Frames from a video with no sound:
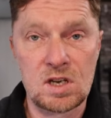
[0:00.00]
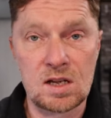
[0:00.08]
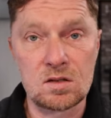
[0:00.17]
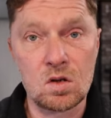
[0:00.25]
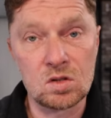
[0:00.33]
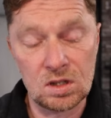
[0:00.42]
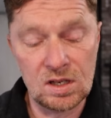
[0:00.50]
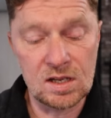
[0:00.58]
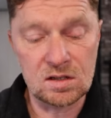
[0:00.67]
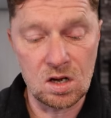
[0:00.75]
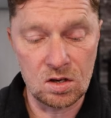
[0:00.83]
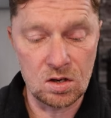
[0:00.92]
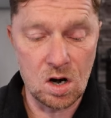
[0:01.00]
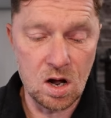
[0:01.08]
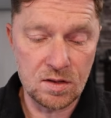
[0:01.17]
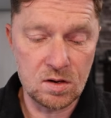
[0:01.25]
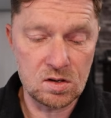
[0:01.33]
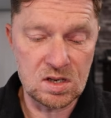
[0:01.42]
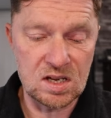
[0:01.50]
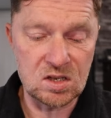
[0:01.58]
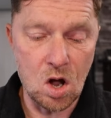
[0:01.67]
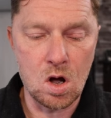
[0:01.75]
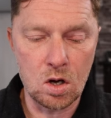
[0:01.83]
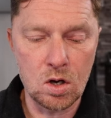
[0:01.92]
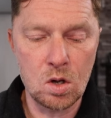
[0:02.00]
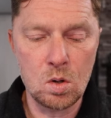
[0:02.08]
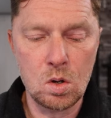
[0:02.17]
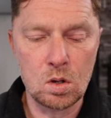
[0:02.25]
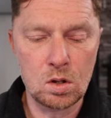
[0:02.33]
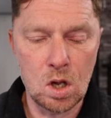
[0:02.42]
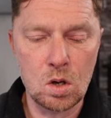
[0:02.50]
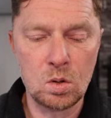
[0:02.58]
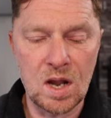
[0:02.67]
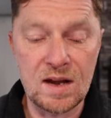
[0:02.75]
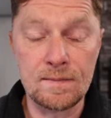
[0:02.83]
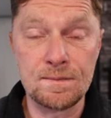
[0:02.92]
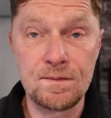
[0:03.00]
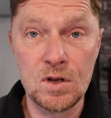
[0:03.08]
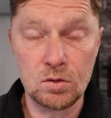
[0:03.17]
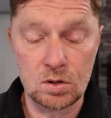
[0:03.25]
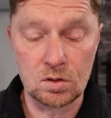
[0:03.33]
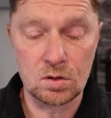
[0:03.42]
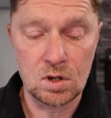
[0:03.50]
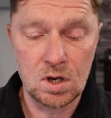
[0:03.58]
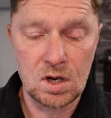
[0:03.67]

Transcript: Next on the list under others is auto low light filter.